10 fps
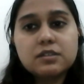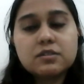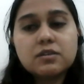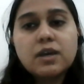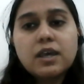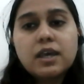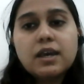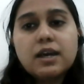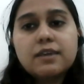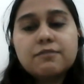So
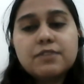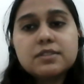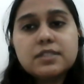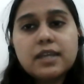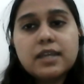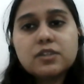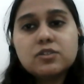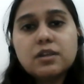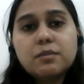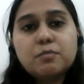if the state
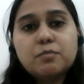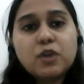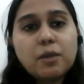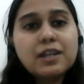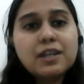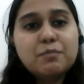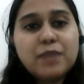actually properly